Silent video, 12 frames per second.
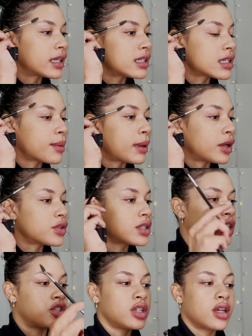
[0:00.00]
is about
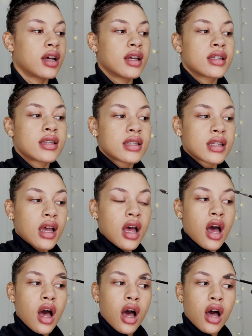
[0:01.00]
teaching us
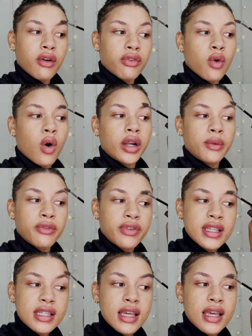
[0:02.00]
of quantum
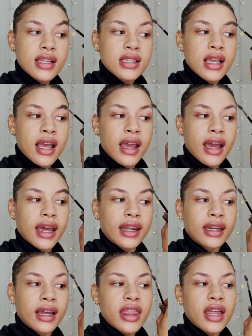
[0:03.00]
physics
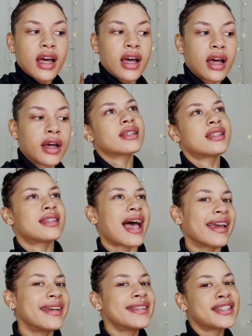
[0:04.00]
and the
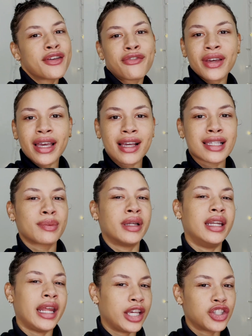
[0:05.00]
scientific
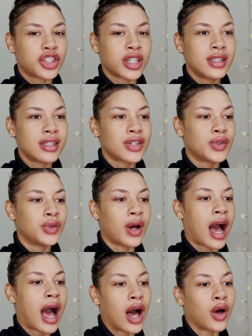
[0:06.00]
explanation to
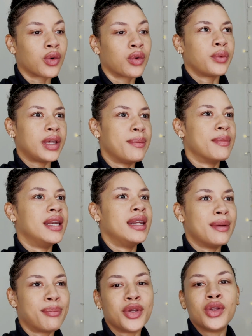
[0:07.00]
how we
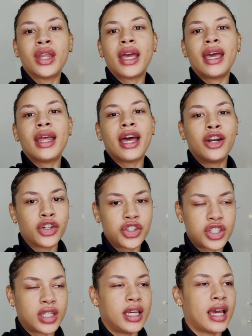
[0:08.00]
manipulate
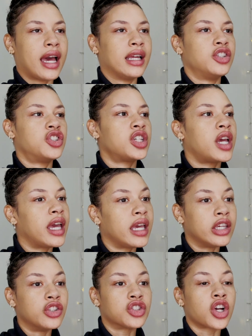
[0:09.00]
energy and
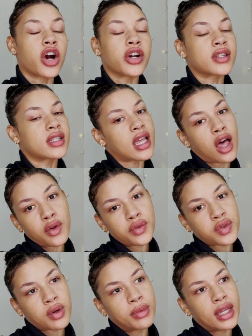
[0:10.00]
change ourselves
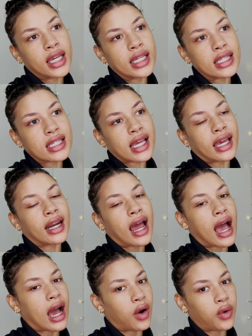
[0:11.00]
from the inside
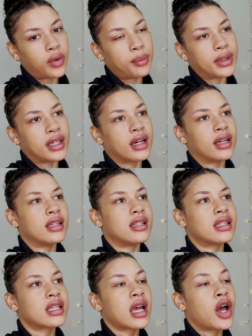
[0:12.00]
out,
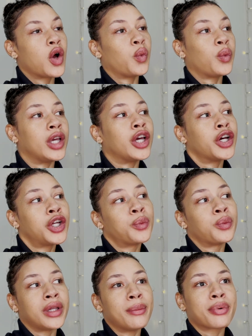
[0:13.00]
because we could
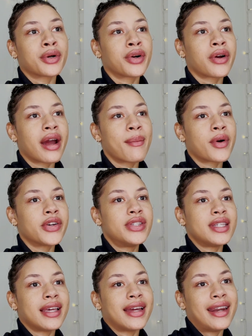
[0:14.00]
reprogram our
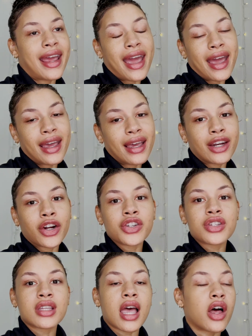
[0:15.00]
DNA and our
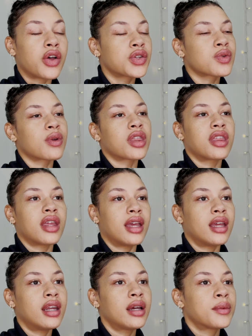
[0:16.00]
cells
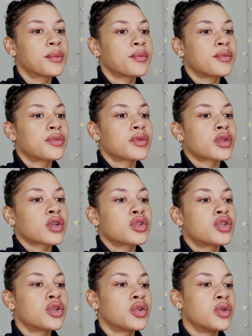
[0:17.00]
within
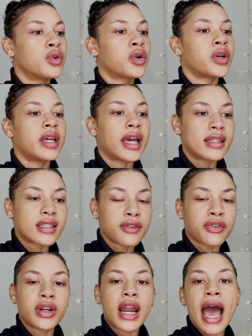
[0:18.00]
to create
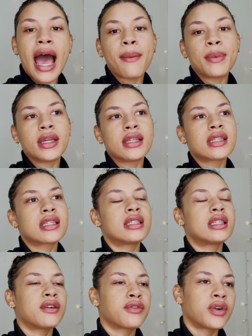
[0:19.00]
different habits,
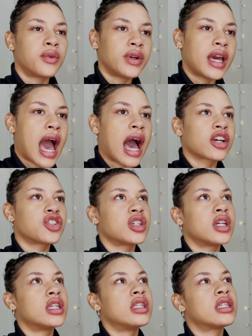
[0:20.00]
different
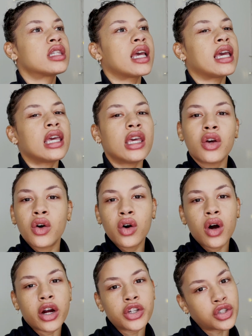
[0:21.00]
reactions, heal
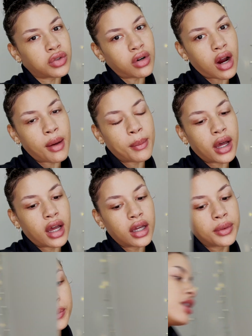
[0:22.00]
our
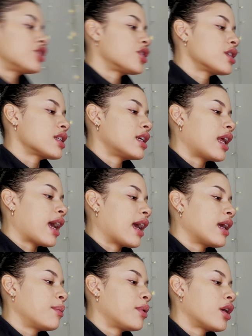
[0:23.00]
trauma. This is just an
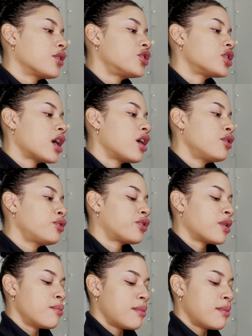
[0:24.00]
eyebrow gel from